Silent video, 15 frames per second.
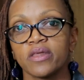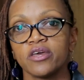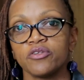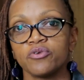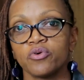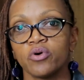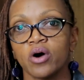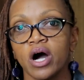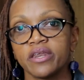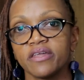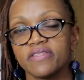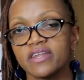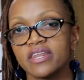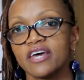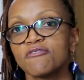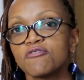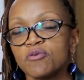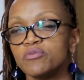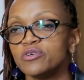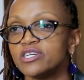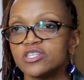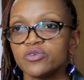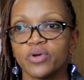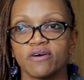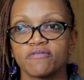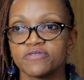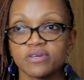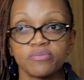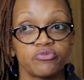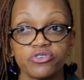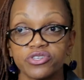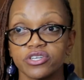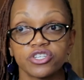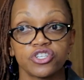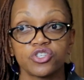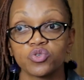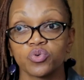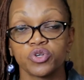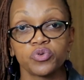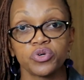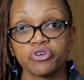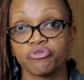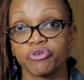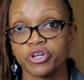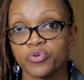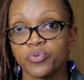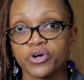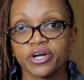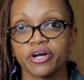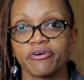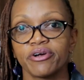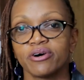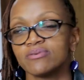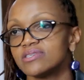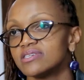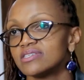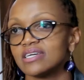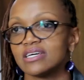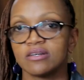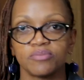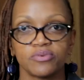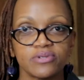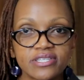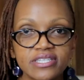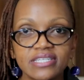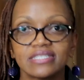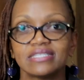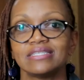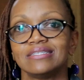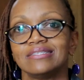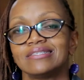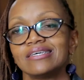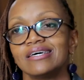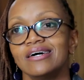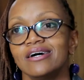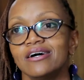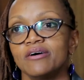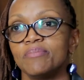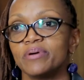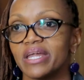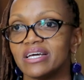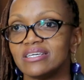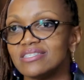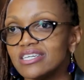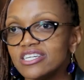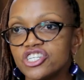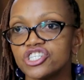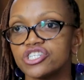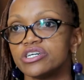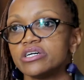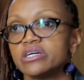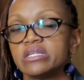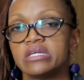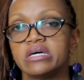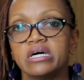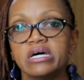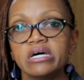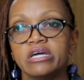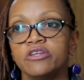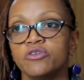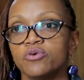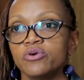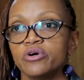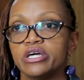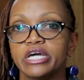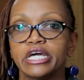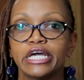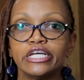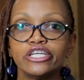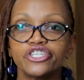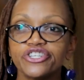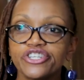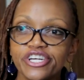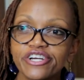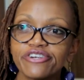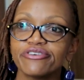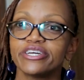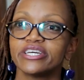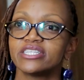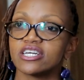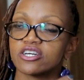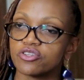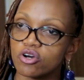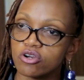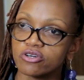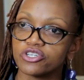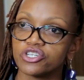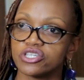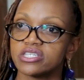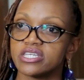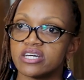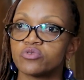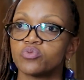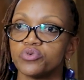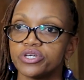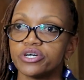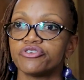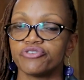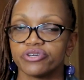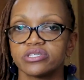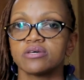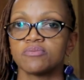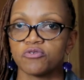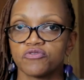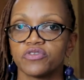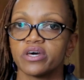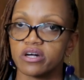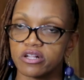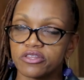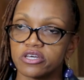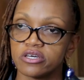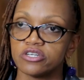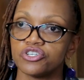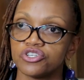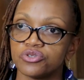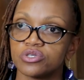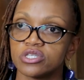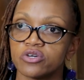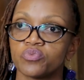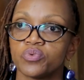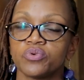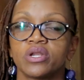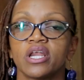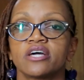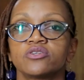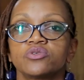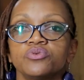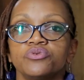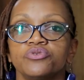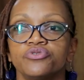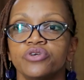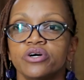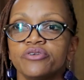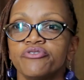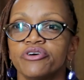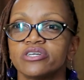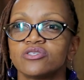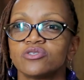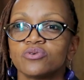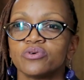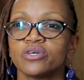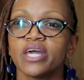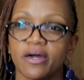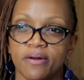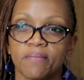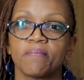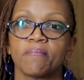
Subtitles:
you know, under the NEF community, we have some researchers who are doing great work around sustainable cities, urbanization, you know, engineering technologies that would address some of the health issues that we would like to address. So, yeah.